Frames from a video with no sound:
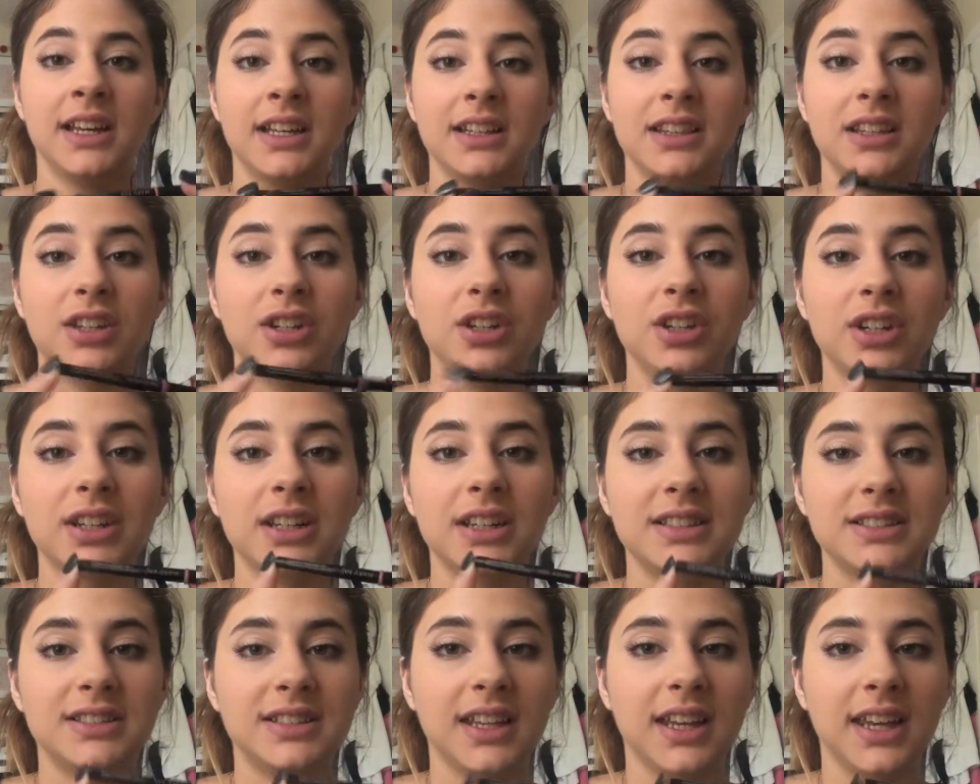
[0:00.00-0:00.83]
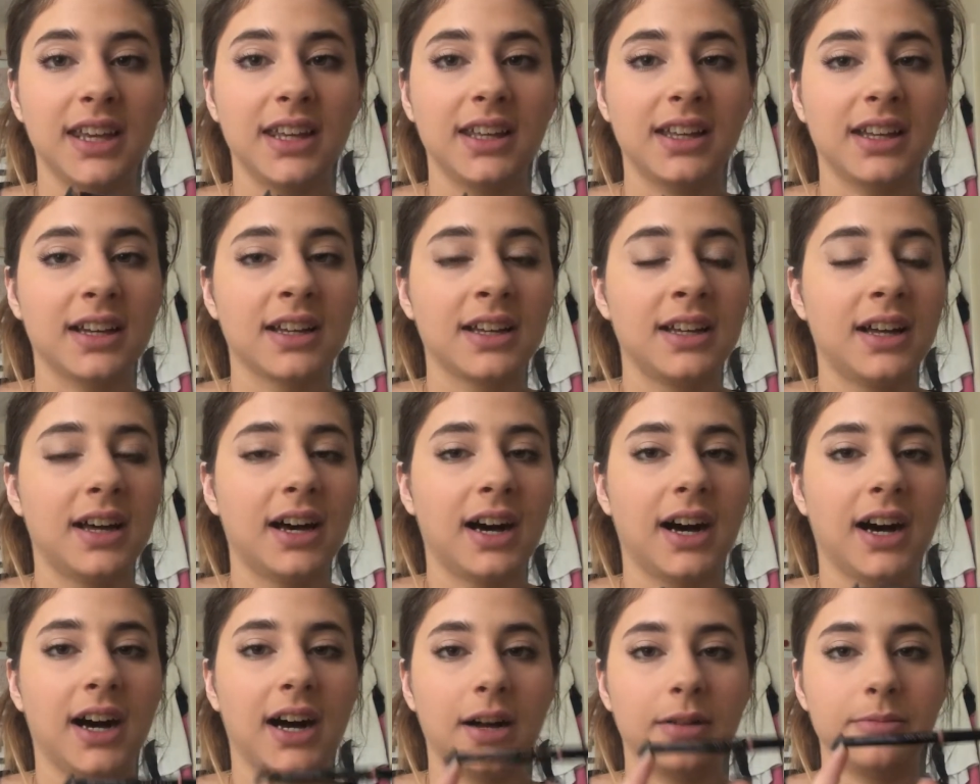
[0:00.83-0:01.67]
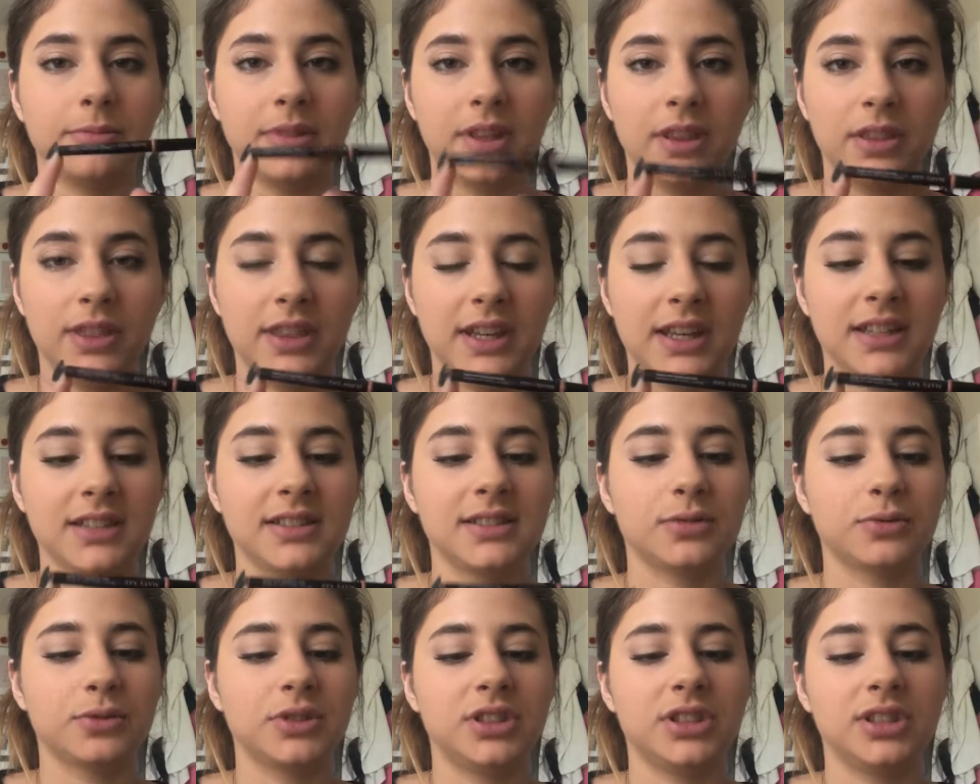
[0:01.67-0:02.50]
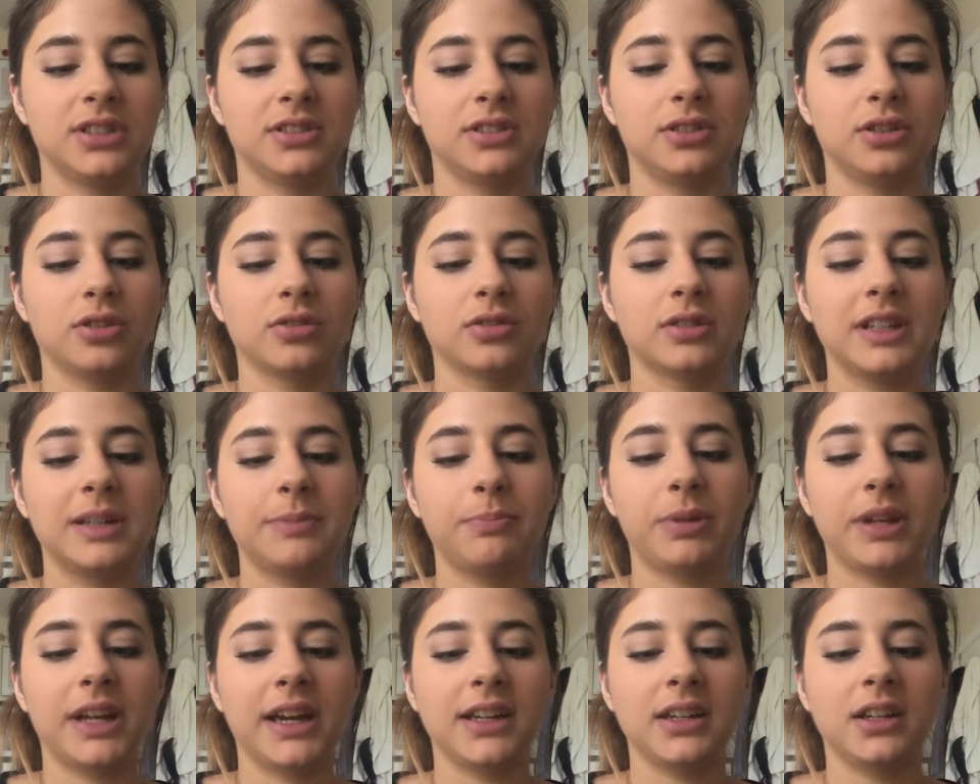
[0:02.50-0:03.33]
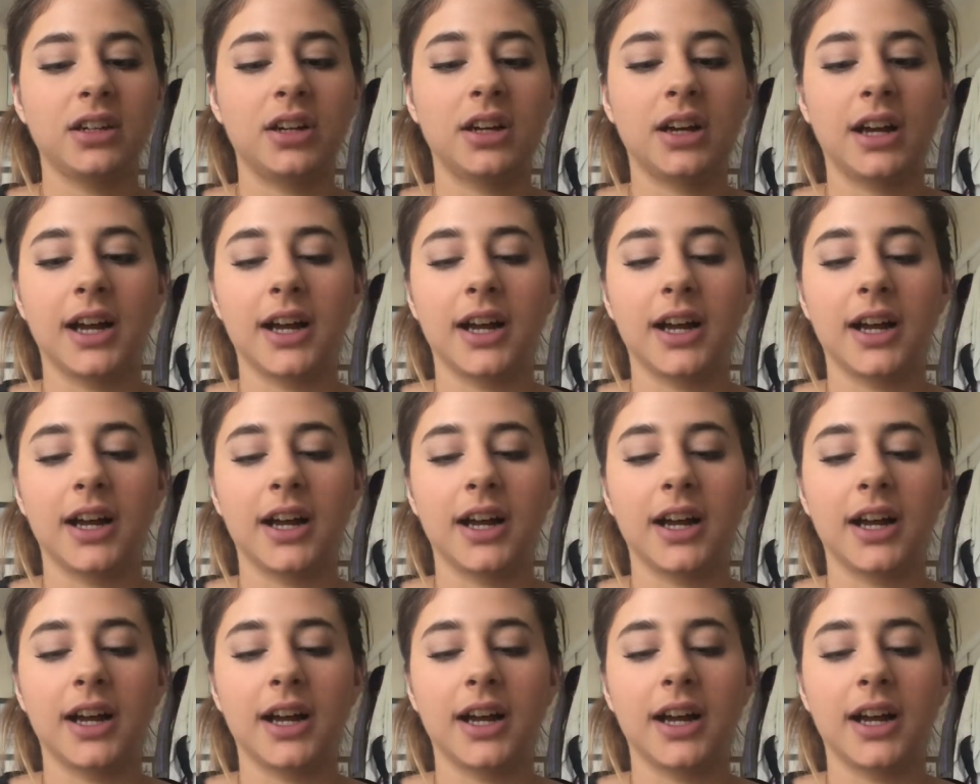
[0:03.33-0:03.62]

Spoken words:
Then you're gonna take this, which is your lip liner.